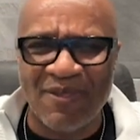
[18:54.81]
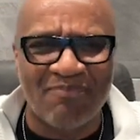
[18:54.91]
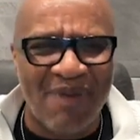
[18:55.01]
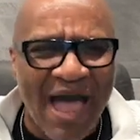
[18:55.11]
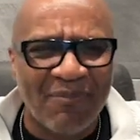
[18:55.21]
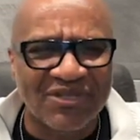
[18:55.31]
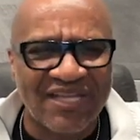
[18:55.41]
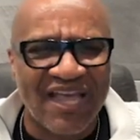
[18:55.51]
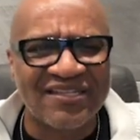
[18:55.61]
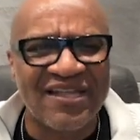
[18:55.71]
The Bible
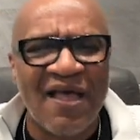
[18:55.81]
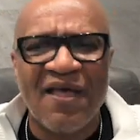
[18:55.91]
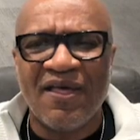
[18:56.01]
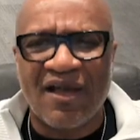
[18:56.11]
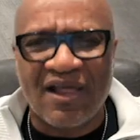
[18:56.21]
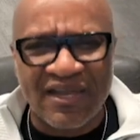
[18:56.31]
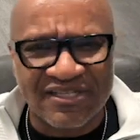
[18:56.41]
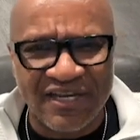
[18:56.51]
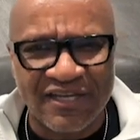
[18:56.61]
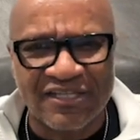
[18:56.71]
says,
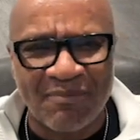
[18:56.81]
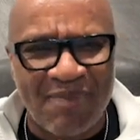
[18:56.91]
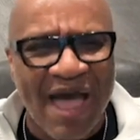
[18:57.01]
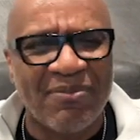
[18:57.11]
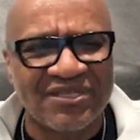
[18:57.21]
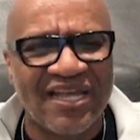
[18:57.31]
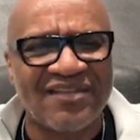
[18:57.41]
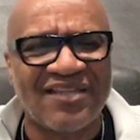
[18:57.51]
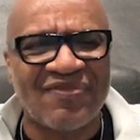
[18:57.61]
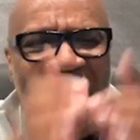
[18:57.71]
listen to this. The Bible
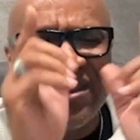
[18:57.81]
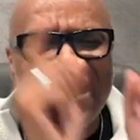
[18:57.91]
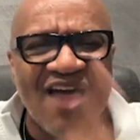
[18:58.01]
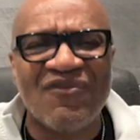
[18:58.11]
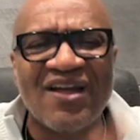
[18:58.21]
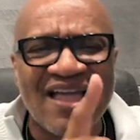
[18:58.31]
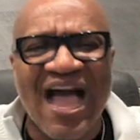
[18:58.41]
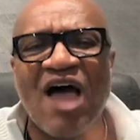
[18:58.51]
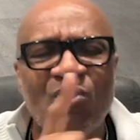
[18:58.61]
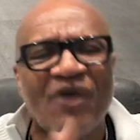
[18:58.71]
says that they never
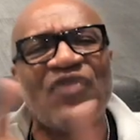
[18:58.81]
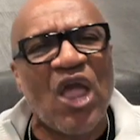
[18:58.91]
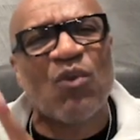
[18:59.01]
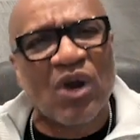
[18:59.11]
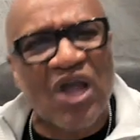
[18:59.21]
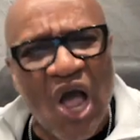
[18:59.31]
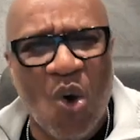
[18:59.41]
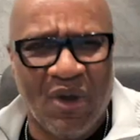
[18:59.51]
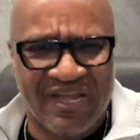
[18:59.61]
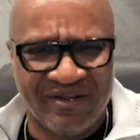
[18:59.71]
got where they were
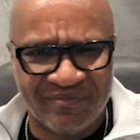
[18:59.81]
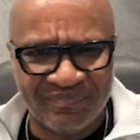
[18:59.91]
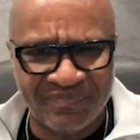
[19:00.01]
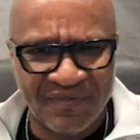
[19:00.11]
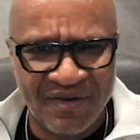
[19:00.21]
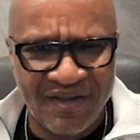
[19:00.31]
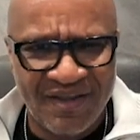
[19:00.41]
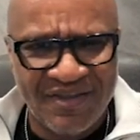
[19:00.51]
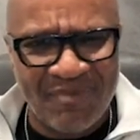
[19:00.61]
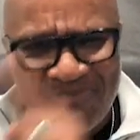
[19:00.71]
going.
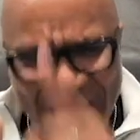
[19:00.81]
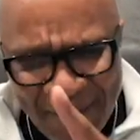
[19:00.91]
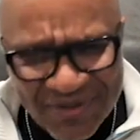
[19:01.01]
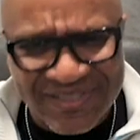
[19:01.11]
The Bible